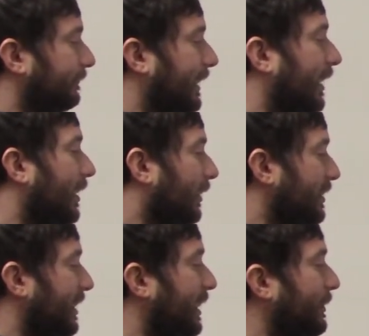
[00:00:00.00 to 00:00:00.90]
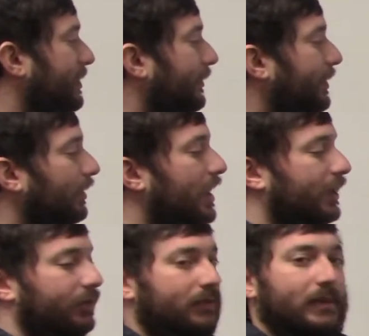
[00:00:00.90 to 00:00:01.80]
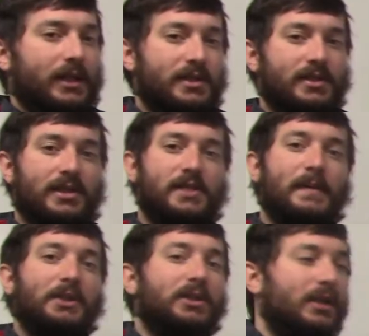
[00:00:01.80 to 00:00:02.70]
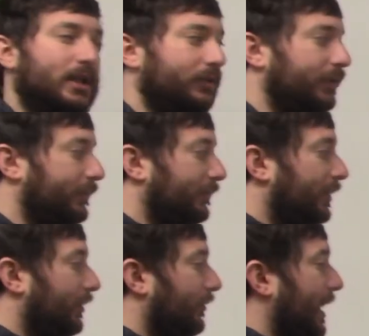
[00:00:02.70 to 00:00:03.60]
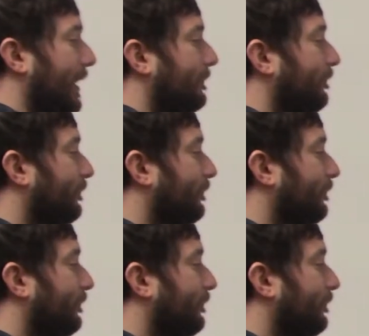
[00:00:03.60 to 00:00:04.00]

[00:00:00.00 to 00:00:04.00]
Okay. Let's say that we start with a logarithm, and this is a special logarithm, right?